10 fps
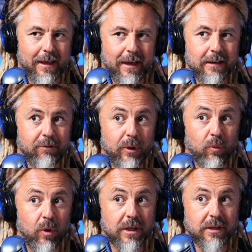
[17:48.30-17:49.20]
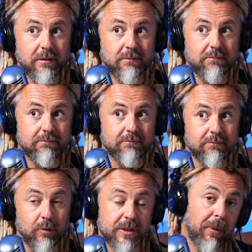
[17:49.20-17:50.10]
And if we want to
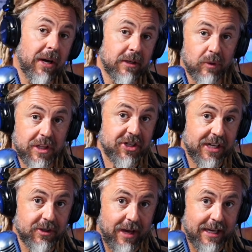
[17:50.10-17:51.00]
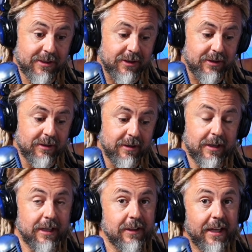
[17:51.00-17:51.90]
respond with a gentle answer,
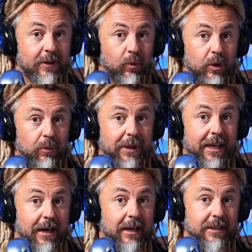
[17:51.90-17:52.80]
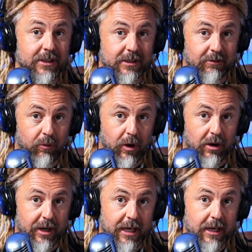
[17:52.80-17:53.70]
then we'll be conscious of where
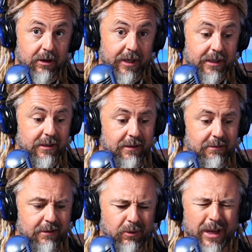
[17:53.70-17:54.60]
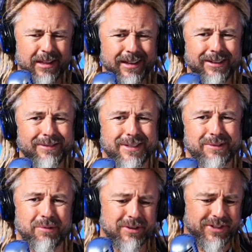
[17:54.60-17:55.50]
our ego is. And the way that you
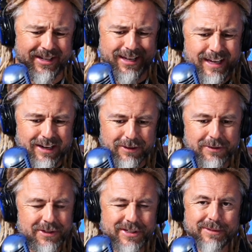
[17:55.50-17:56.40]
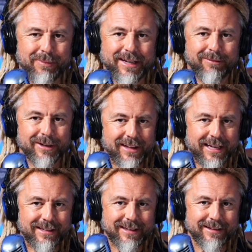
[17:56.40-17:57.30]
squelch an ego is just by
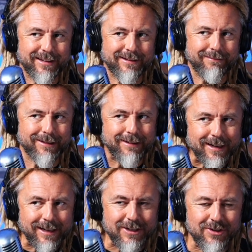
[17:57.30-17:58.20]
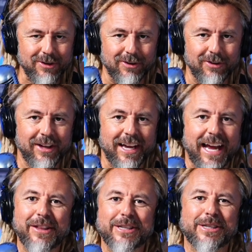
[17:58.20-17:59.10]
realizing that you're not in control
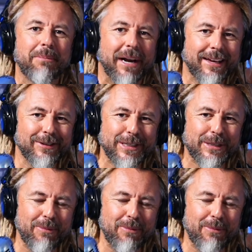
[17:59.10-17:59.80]
and that somebody else is